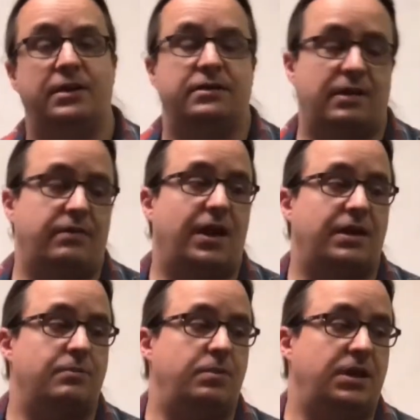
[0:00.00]
Now that
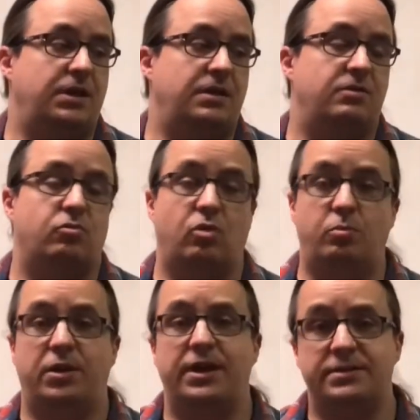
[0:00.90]
can be
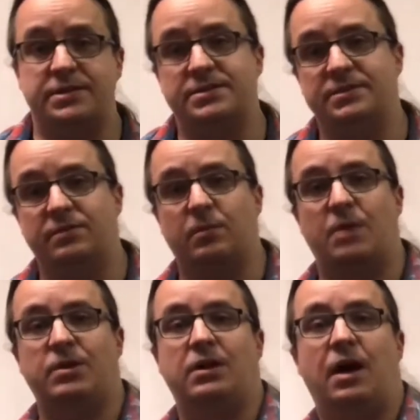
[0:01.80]
roleplay intensive, it might
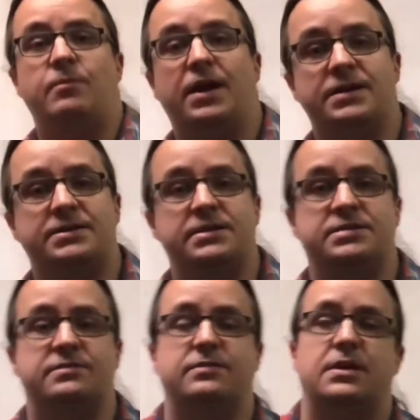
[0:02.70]
be combat intensive,